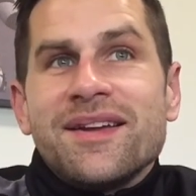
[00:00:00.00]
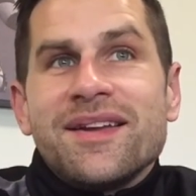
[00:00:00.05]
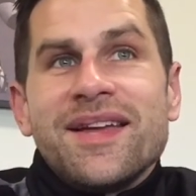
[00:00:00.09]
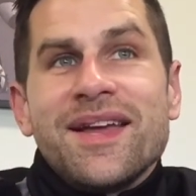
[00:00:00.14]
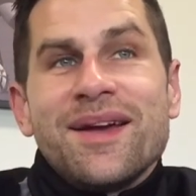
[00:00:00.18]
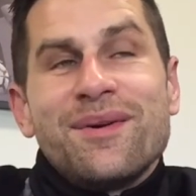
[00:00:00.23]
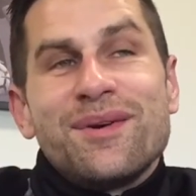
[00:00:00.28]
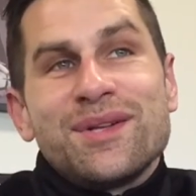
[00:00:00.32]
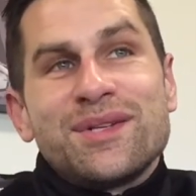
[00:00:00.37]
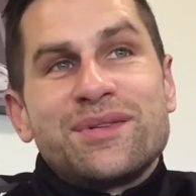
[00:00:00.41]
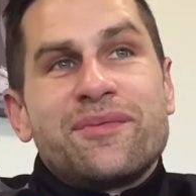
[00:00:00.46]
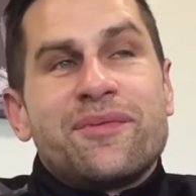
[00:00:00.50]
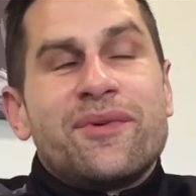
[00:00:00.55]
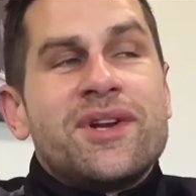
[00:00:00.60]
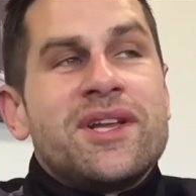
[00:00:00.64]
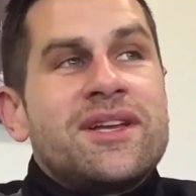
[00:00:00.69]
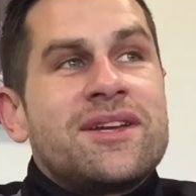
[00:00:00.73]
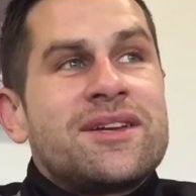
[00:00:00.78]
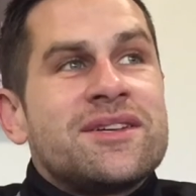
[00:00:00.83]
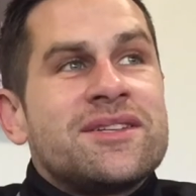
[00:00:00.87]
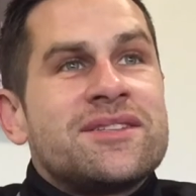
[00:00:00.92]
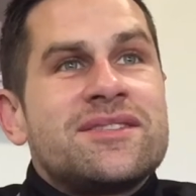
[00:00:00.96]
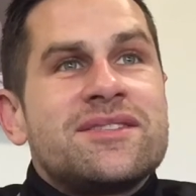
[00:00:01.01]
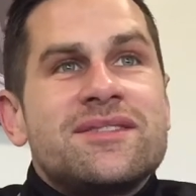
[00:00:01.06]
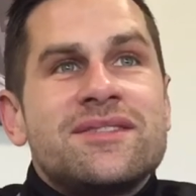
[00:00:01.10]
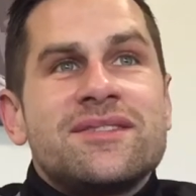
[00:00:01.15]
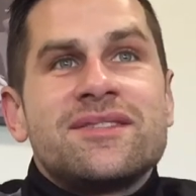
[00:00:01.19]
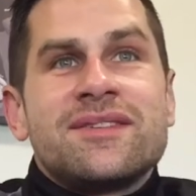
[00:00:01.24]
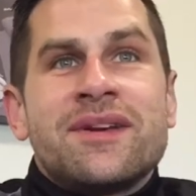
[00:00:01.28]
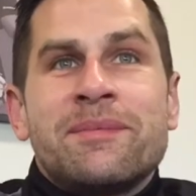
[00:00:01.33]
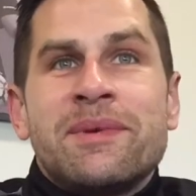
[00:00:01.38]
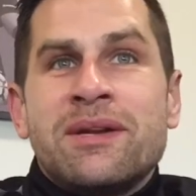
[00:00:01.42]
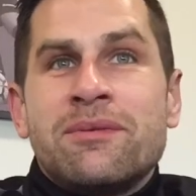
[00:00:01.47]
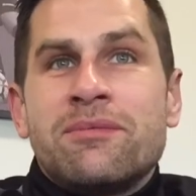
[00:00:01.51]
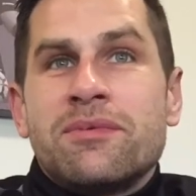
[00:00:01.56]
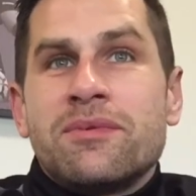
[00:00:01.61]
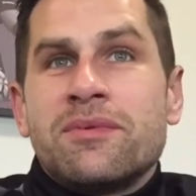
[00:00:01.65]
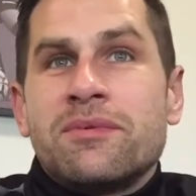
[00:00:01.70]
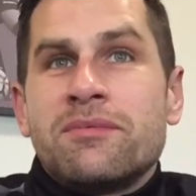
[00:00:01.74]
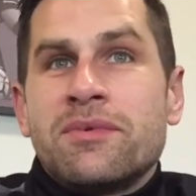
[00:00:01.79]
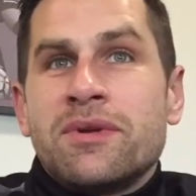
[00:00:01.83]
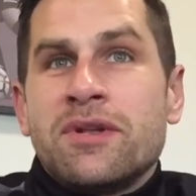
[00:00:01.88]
Yeah, well, it's funny because, I mean,